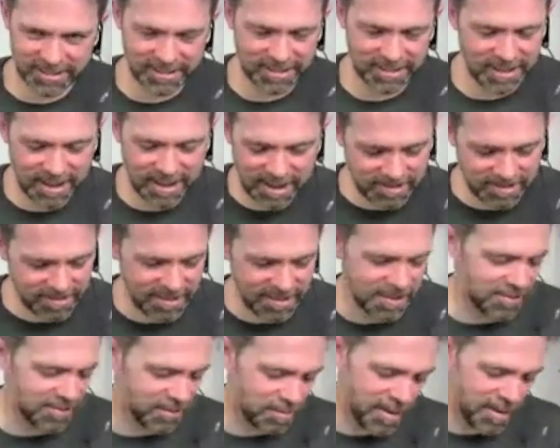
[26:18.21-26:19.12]
and it
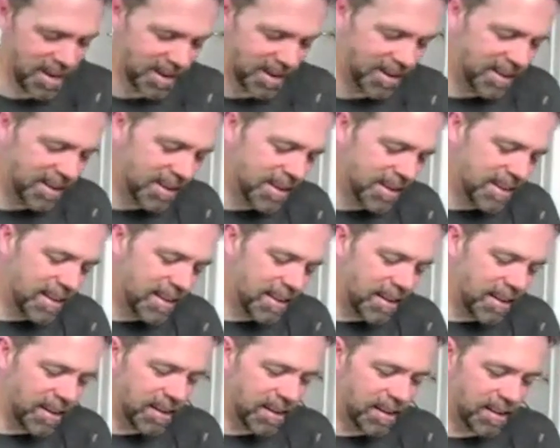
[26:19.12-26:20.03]
was bad.
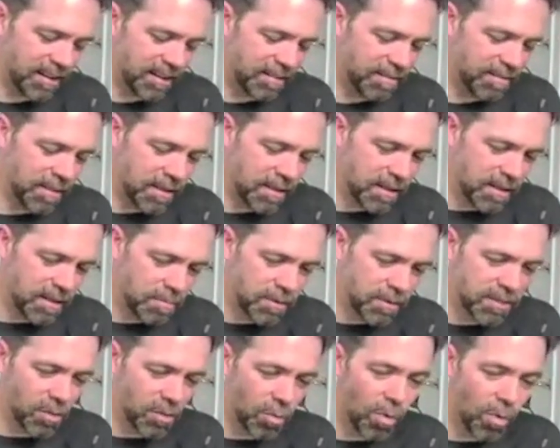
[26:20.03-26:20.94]

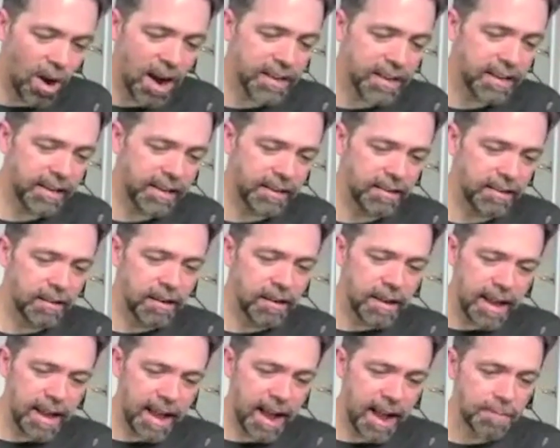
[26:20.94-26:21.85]
But the walking,
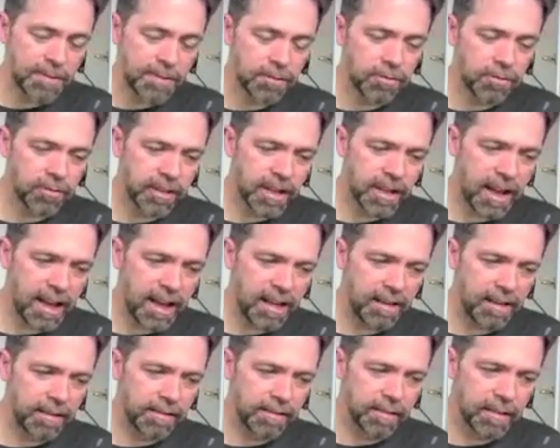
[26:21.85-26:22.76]
absolutely.
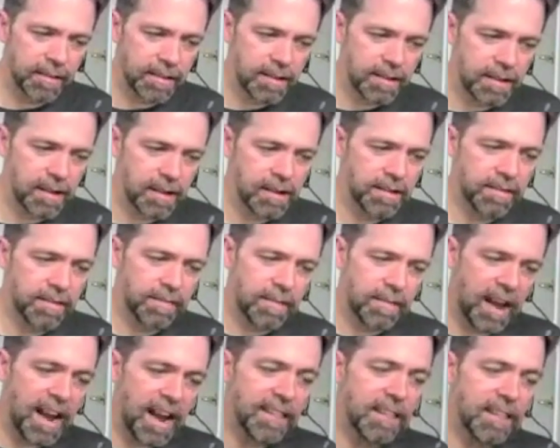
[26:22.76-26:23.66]

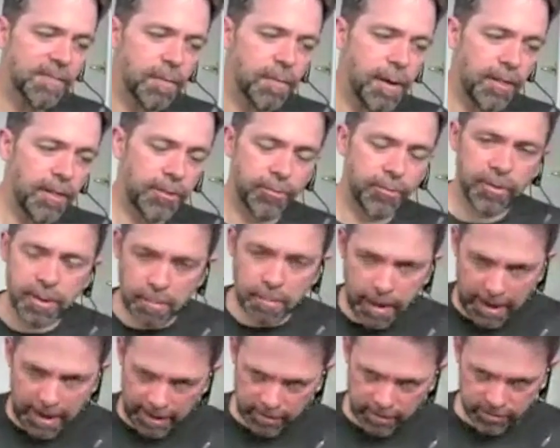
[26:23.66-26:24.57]
I live about 3
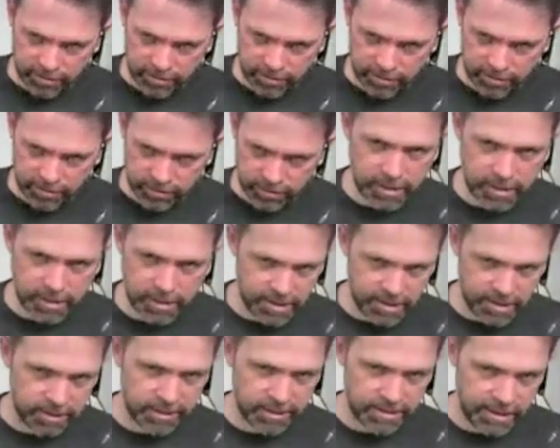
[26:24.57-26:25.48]
miles from the
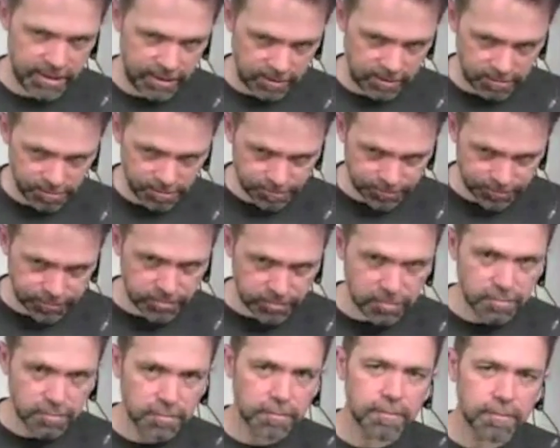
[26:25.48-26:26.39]
nearest town,
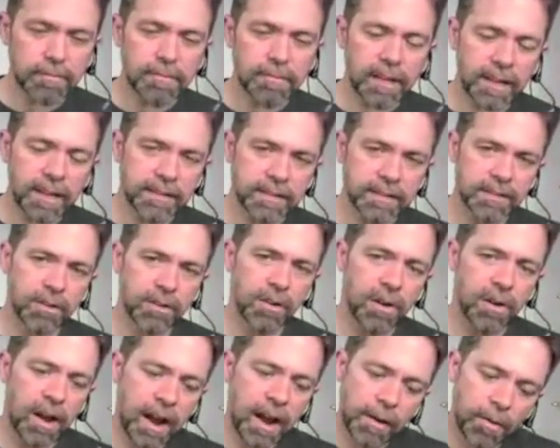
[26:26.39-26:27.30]
and
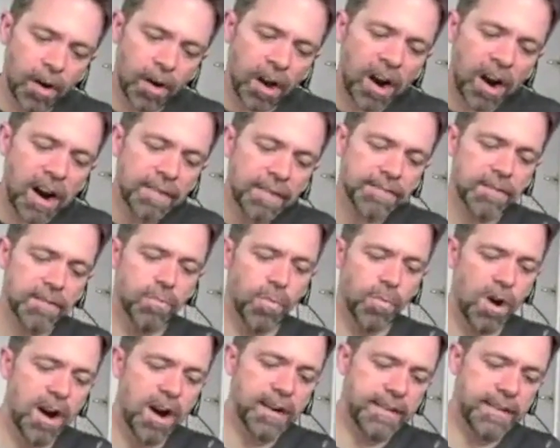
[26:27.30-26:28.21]
so I will often
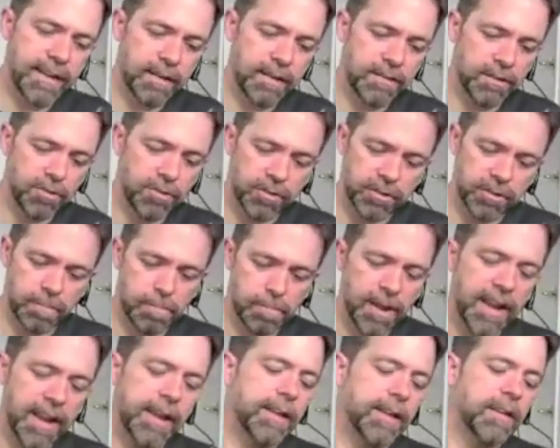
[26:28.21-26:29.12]
walk down to go to the
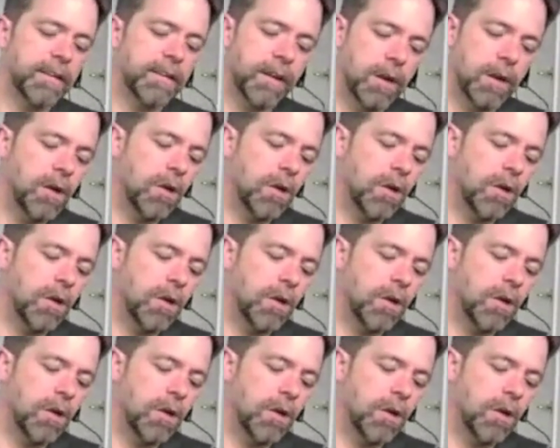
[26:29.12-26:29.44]
bank,